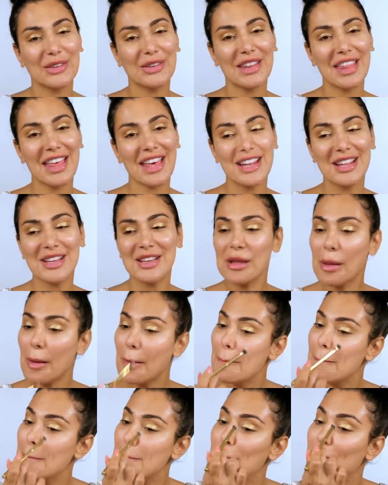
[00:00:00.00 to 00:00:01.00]
without a
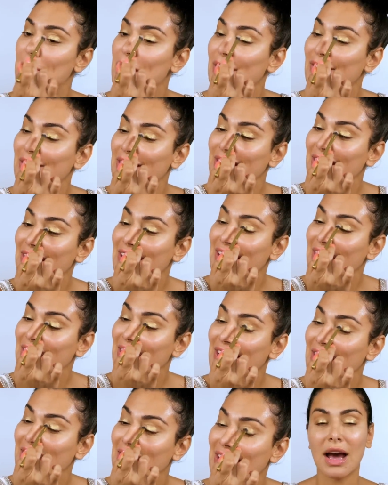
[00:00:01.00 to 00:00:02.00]
big ring on it.
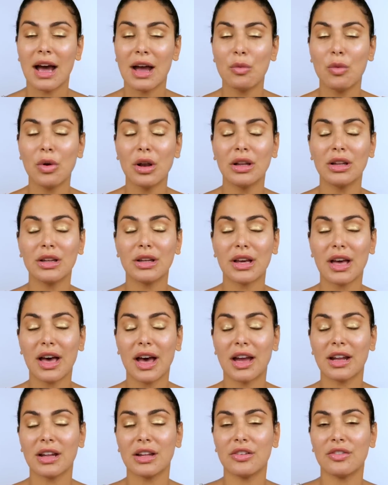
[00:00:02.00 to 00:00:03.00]
I wanna look
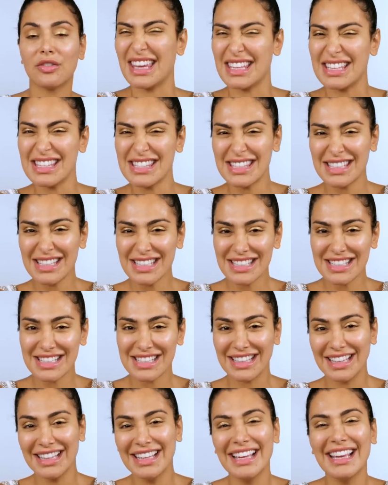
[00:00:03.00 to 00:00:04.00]
kind of innocent.
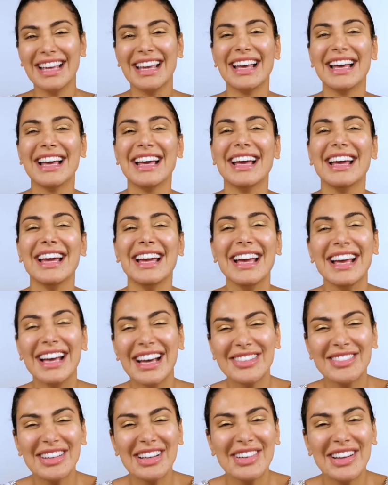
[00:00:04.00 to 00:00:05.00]

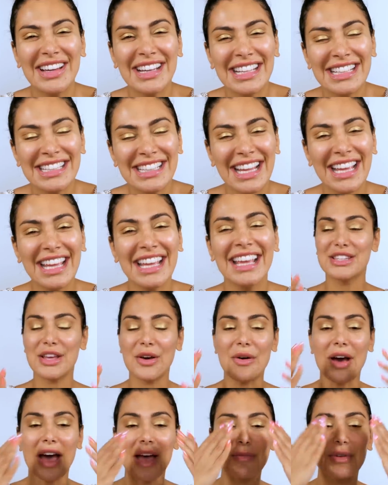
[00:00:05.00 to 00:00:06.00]
On my wedding day.
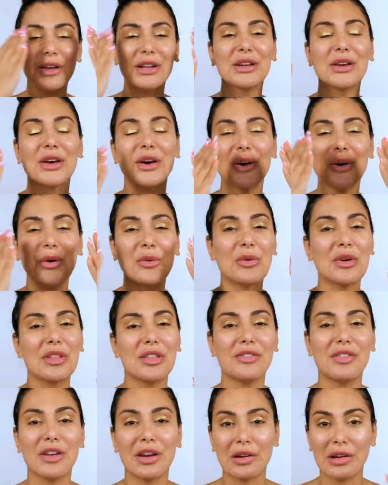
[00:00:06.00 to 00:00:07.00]
So I'm gonna go with
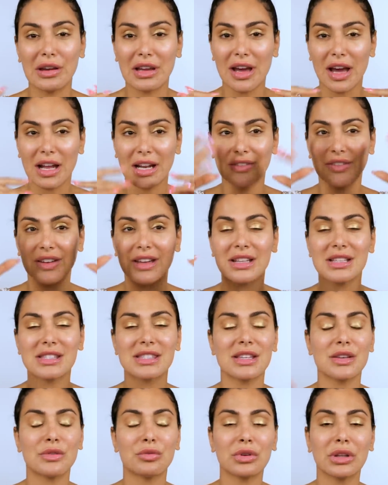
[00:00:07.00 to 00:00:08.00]
a very kind of
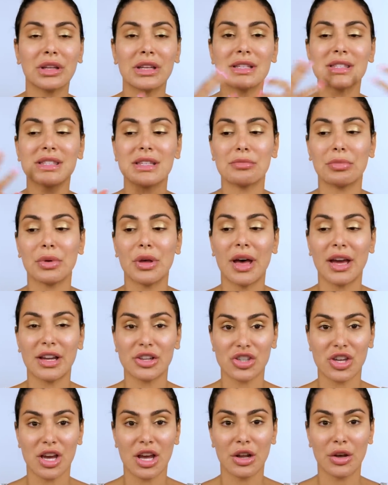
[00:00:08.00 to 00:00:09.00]
innocent, really simple
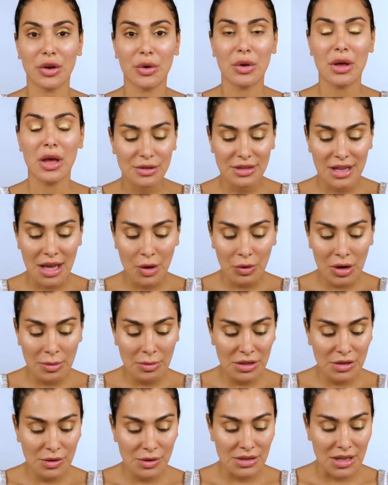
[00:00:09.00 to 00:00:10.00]
eyeshadow. So now what I'm
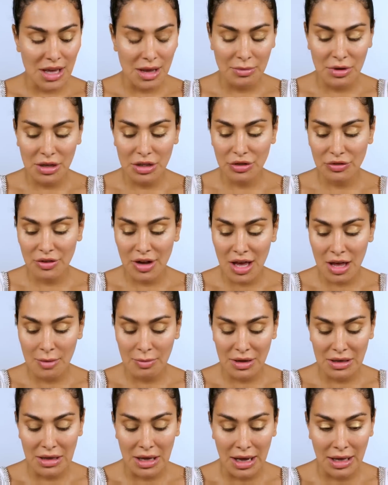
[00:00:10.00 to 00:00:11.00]
gonna do is I'm gonna grab
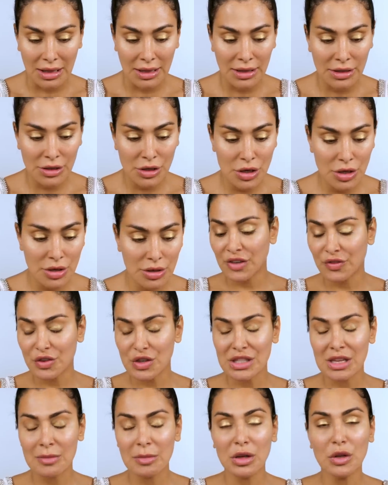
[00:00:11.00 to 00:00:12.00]
an eyeliner. If you're
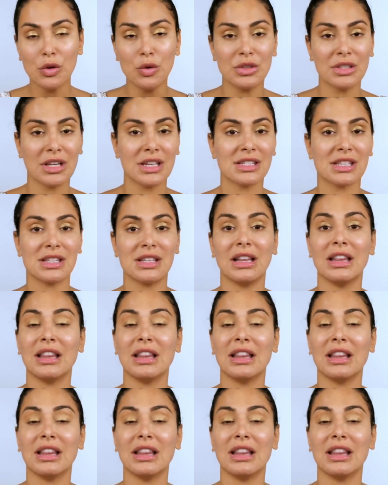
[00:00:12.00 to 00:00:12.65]
somebody who doesn't